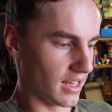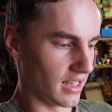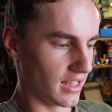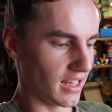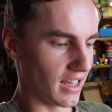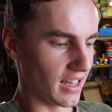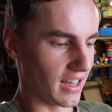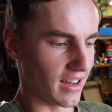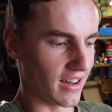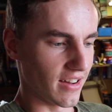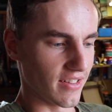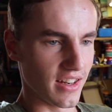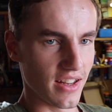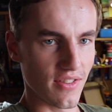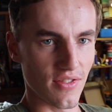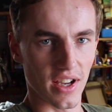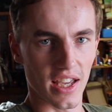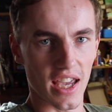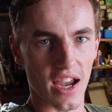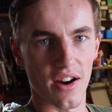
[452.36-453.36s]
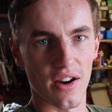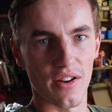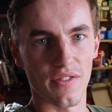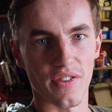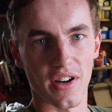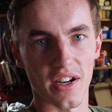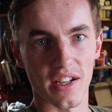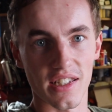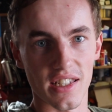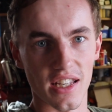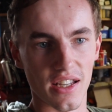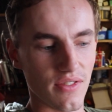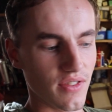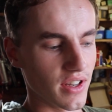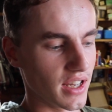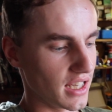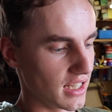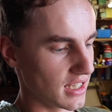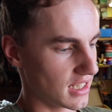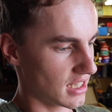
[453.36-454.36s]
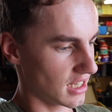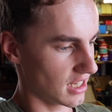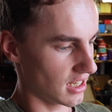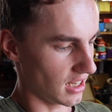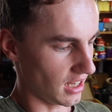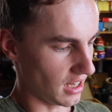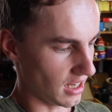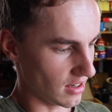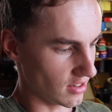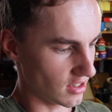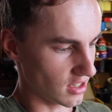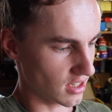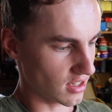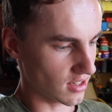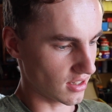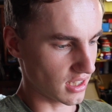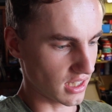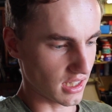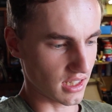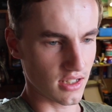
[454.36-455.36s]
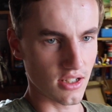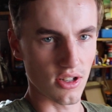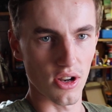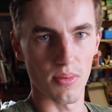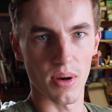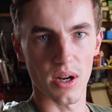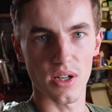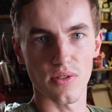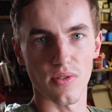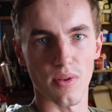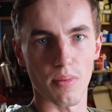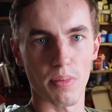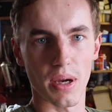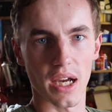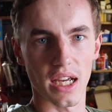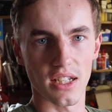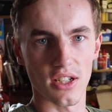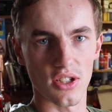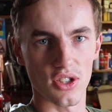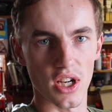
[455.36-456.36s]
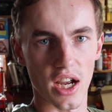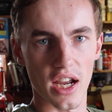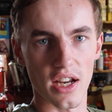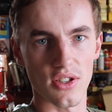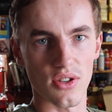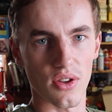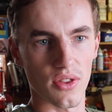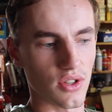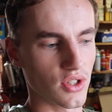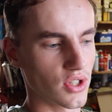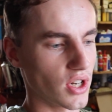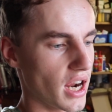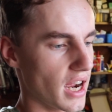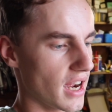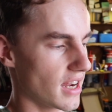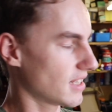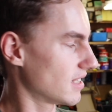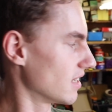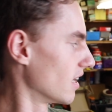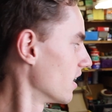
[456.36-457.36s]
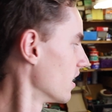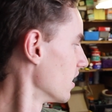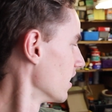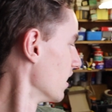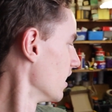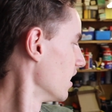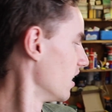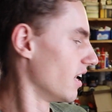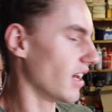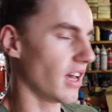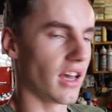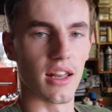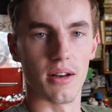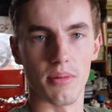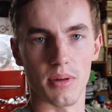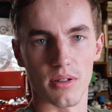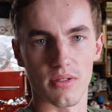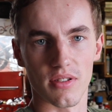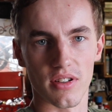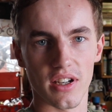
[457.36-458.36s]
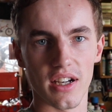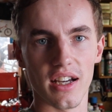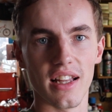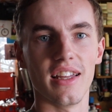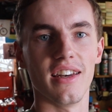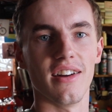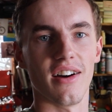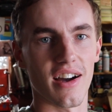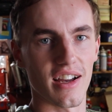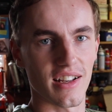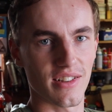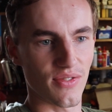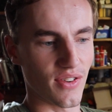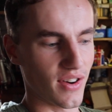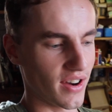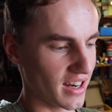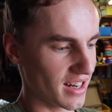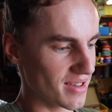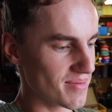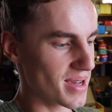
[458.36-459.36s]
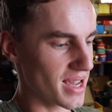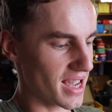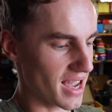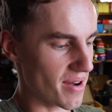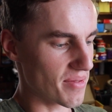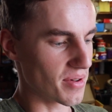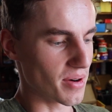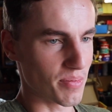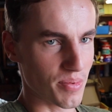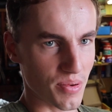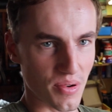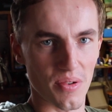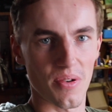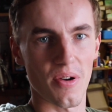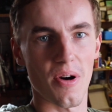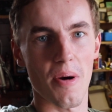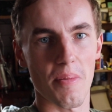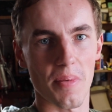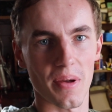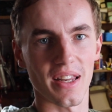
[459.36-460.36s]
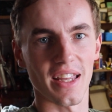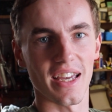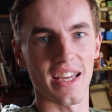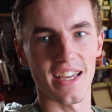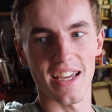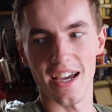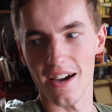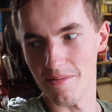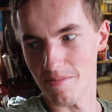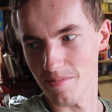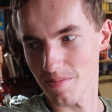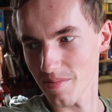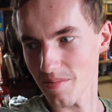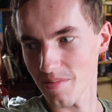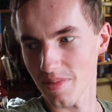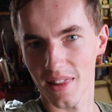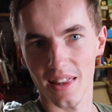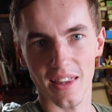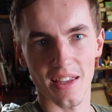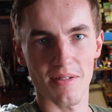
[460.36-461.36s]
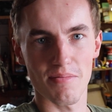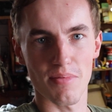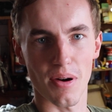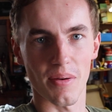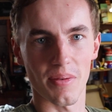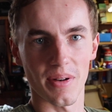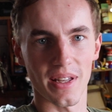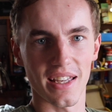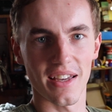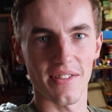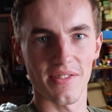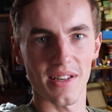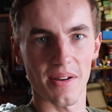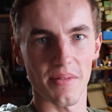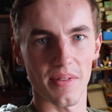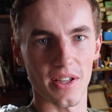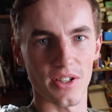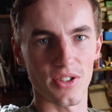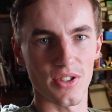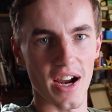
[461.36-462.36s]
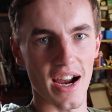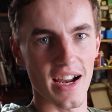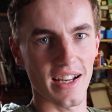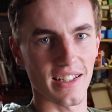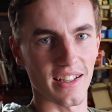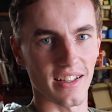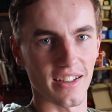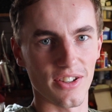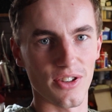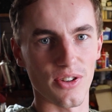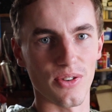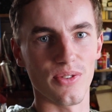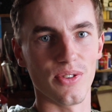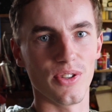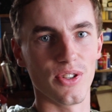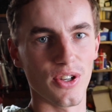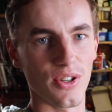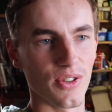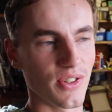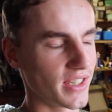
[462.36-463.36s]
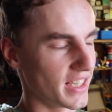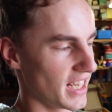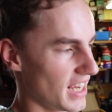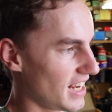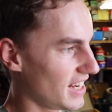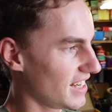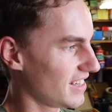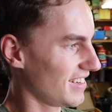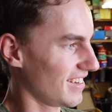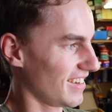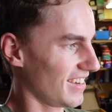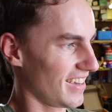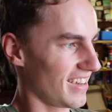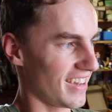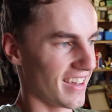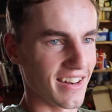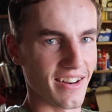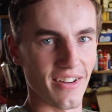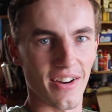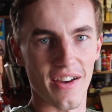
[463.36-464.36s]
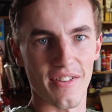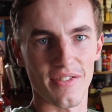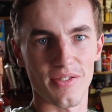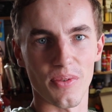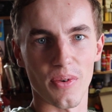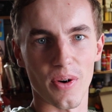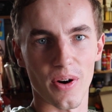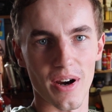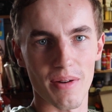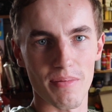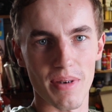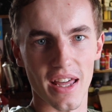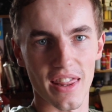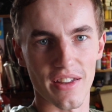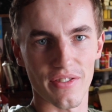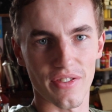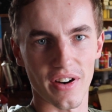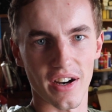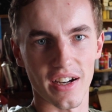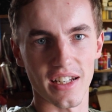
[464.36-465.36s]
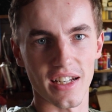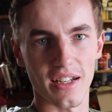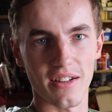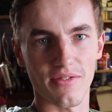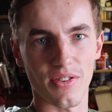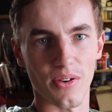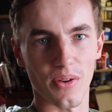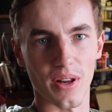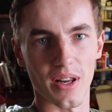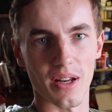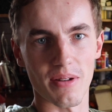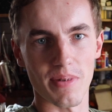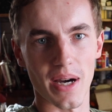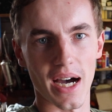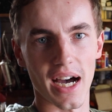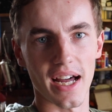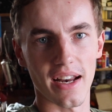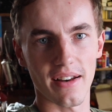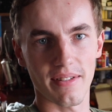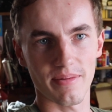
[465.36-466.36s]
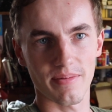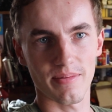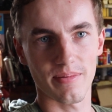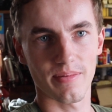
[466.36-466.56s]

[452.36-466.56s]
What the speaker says: yeah, I never carry front CVs just because they're too much of a pig to change on the track. So it'll be really nice finally being able to properly give some of the tracks a good send and not have to worry about the front end falling apart.